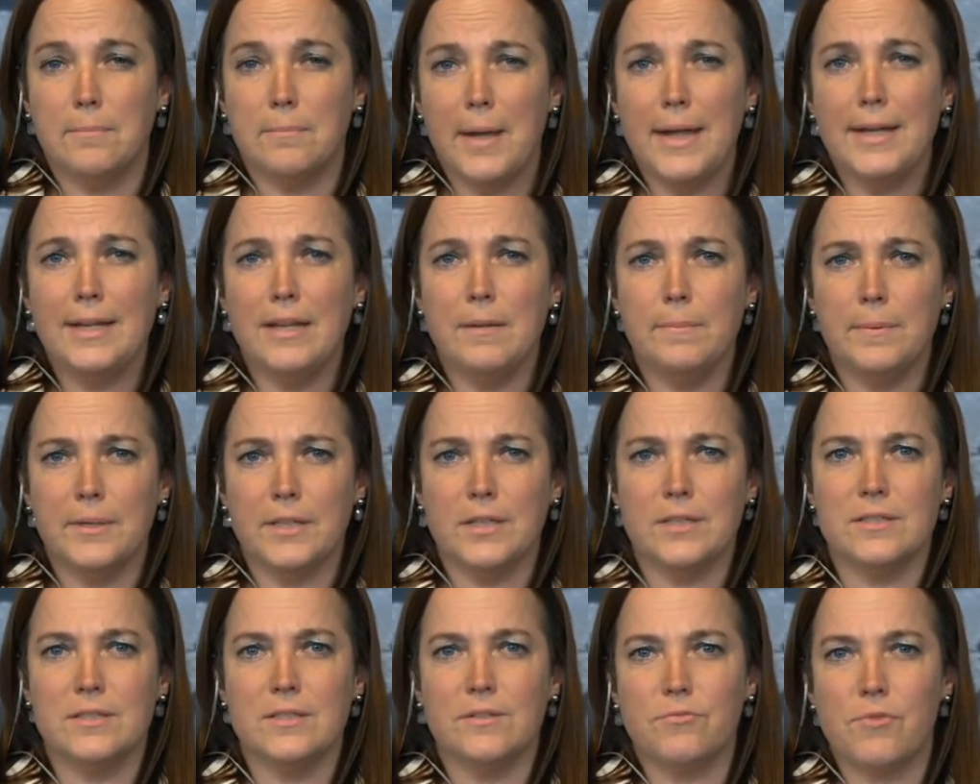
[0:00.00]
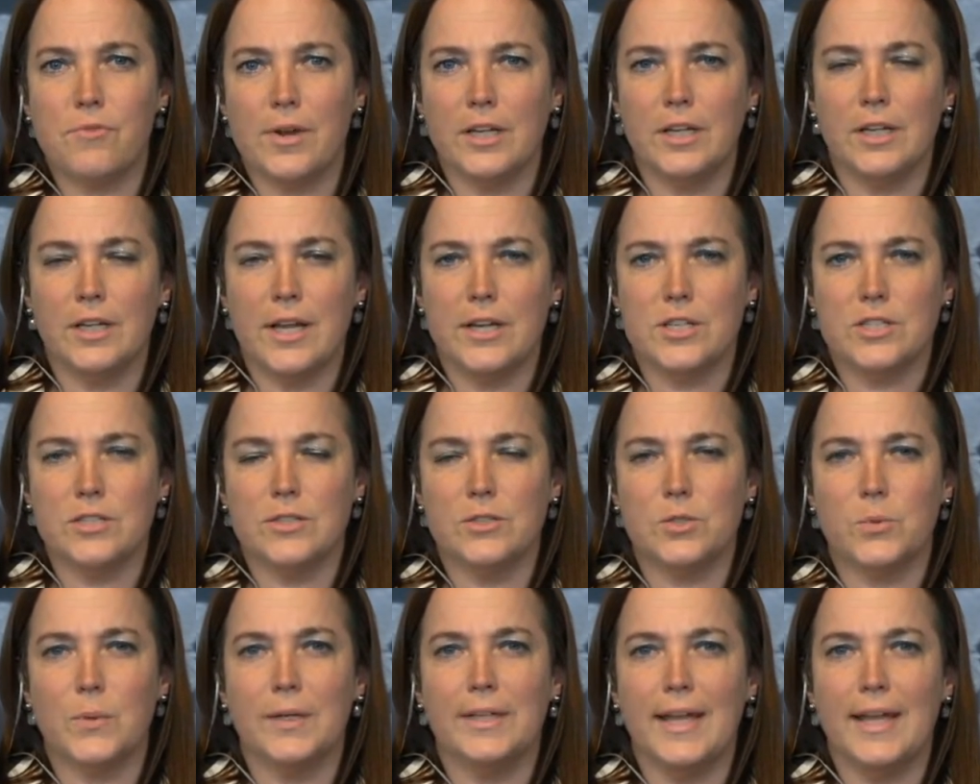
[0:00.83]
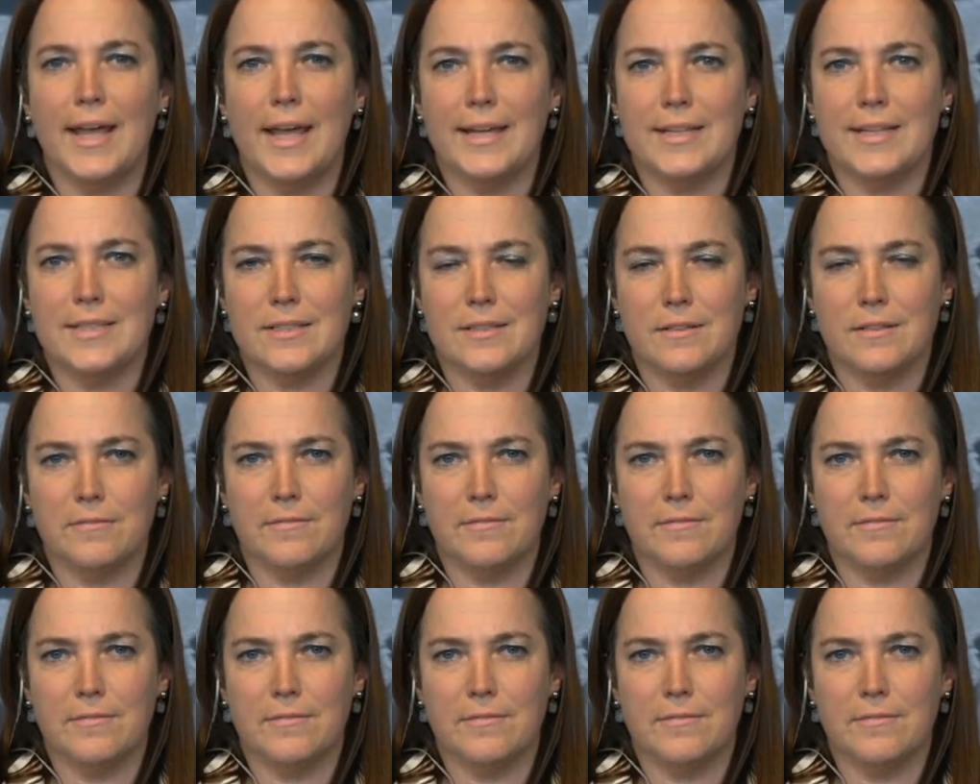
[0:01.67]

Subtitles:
mainly because of Regulation 28 and the